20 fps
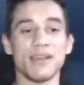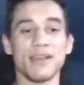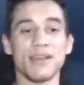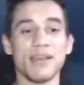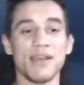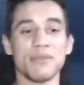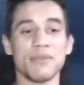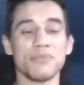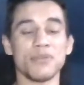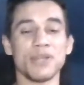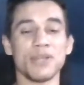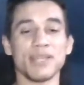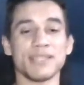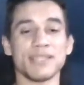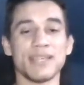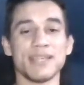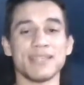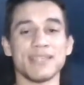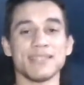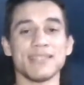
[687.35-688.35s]
I'm really
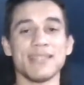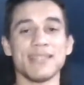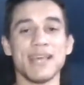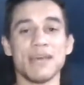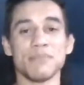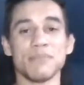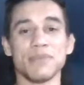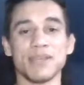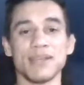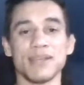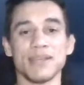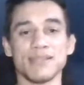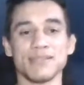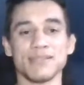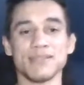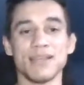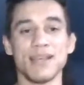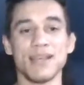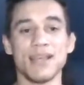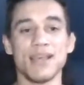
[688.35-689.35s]
excited to see that
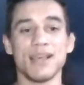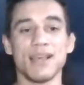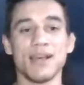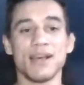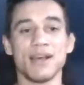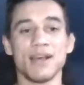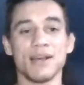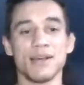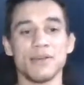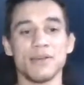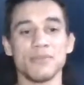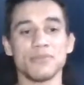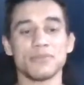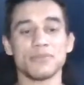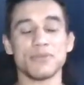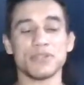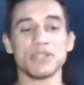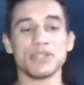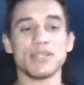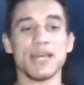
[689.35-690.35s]
because
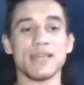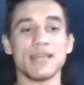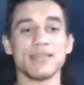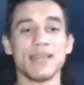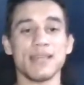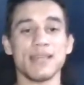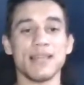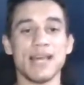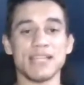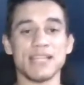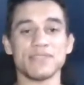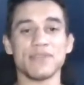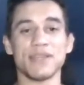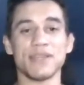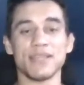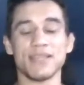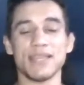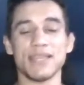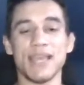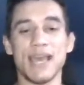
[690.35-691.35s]
especially that last
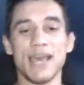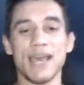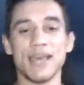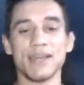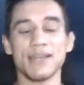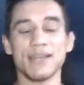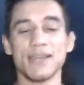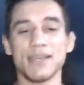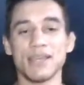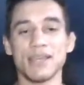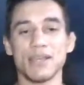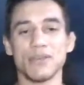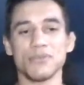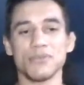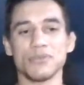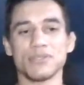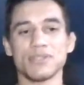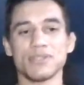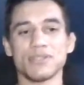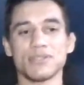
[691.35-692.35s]
fight that they had, it
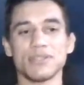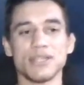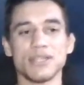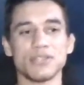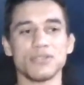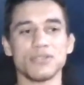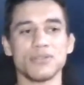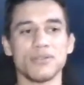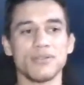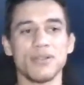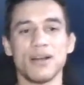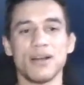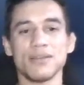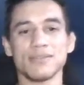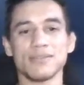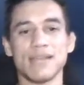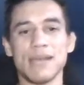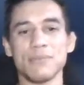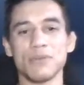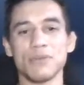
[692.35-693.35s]
was such a
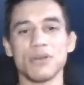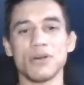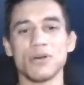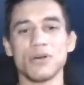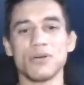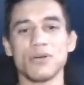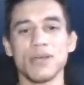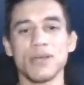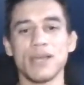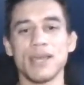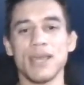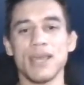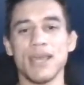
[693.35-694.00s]
long time ago.